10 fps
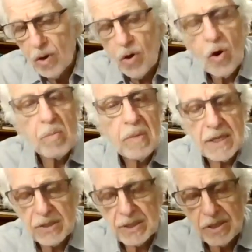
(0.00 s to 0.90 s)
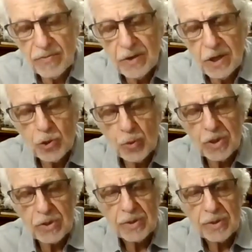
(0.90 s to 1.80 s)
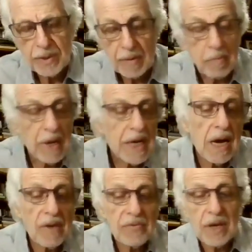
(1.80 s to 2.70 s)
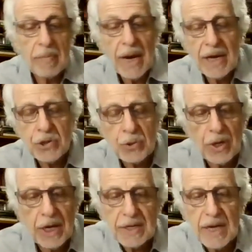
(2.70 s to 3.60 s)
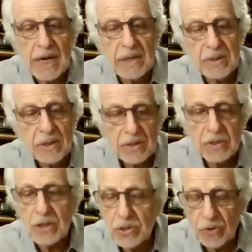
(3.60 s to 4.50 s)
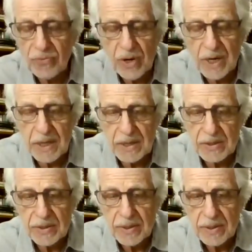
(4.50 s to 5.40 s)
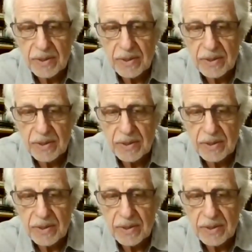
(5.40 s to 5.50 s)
homeless individuals, many of them actually are not schizophrenics.